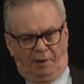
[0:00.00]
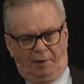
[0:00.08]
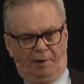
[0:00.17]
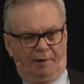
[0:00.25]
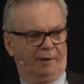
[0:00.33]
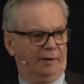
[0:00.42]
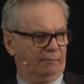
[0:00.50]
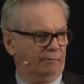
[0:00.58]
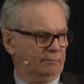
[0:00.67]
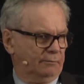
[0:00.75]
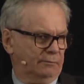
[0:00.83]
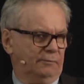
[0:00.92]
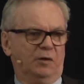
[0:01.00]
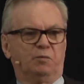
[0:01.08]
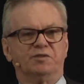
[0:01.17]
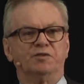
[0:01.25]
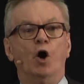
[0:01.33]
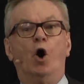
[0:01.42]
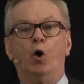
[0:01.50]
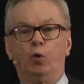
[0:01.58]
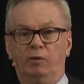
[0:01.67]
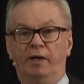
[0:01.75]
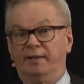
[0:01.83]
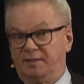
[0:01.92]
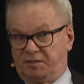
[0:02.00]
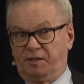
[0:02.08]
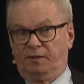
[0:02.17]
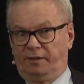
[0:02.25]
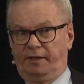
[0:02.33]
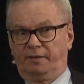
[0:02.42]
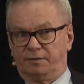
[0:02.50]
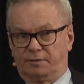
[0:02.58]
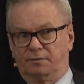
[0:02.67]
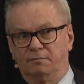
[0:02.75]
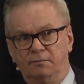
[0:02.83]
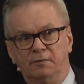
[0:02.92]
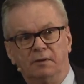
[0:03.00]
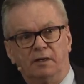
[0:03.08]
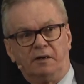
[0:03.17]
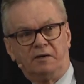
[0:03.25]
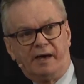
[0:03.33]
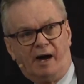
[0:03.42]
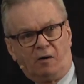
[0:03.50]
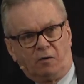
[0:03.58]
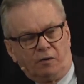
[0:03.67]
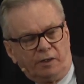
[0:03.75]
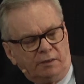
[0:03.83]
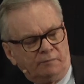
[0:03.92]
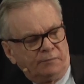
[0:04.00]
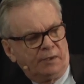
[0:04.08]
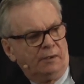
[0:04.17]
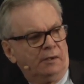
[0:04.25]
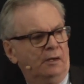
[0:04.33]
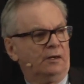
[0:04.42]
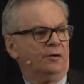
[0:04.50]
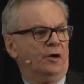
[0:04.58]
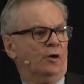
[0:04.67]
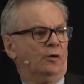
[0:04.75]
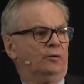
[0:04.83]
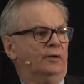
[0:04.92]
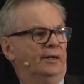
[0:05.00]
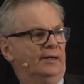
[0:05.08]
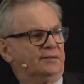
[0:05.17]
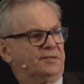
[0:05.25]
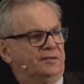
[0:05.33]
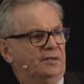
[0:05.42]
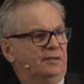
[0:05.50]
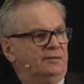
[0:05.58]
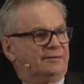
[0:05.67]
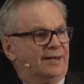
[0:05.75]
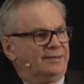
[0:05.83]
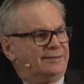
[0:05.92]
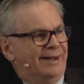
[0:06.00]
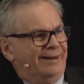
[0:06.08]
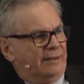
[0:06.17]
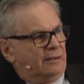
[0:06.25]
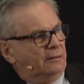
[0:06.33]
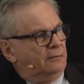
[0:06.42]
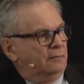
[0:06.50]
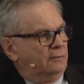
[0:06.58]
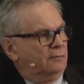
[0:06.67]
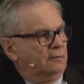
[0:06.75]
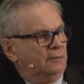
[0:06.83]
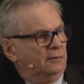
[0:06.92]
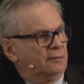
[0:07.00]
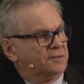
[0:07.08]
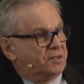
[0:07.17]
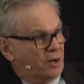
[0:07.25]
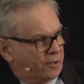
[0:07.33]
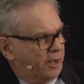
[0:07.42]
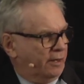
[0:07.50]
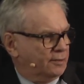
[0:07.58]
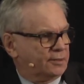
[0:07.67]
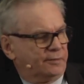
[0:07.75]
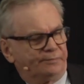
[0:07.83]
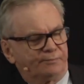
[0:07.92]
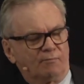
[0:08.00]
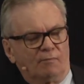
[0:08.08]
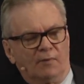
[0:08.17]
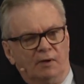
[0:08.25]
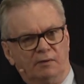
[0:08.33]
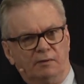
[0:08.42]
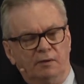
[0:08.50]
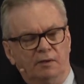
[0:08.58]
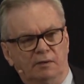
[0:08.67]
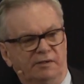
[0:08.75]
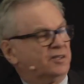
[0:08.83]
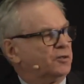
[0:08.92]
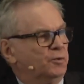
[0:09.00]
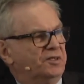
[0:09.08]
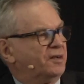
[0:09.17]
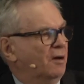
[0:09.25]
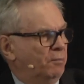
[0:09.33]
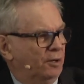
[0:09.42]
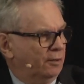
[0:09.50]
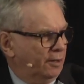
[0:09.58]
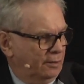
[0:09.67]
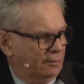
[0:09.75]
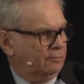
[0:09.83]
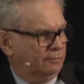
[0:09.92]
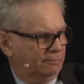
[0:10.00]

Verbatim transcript: Uh, it was known, and still is, in Calgary, known as the Titanic staircase. Doesn't resemble the...